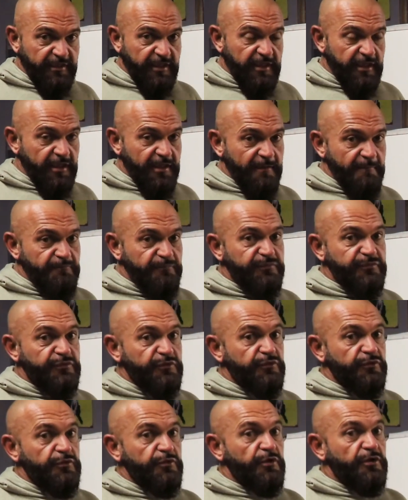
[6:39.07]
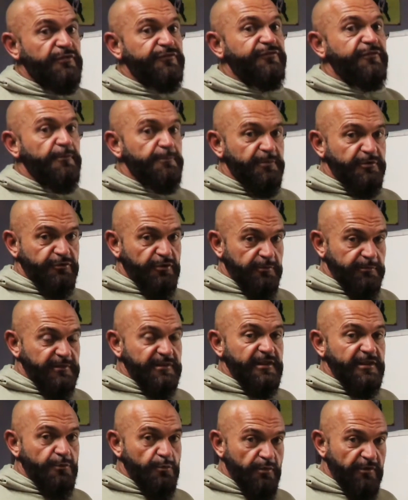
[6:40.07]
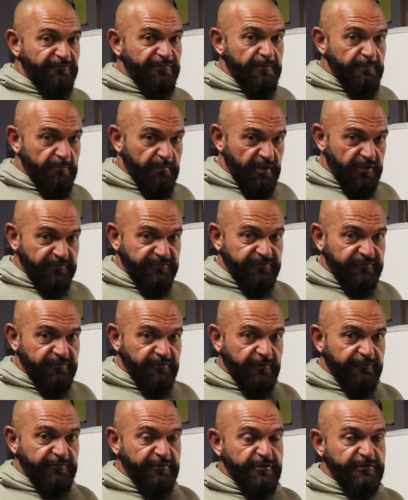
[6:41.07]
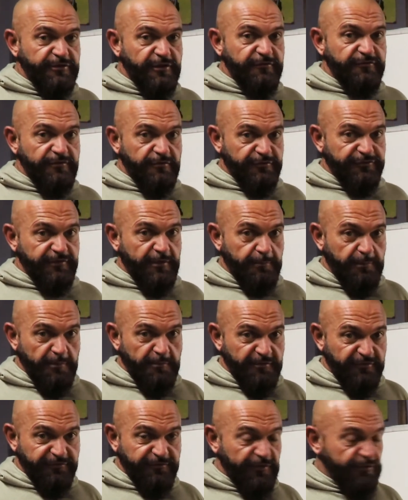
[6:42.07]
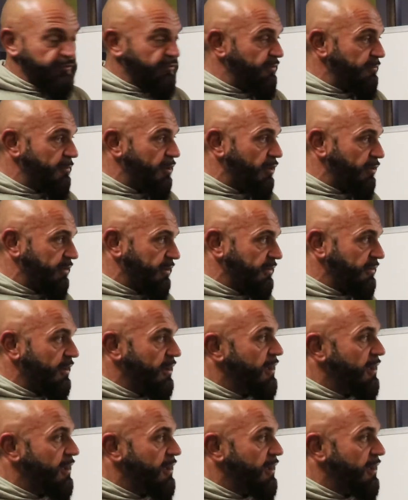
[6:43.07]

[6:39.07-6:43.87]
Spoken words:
and not so predominantly with most of the nutritional supplements found on the market.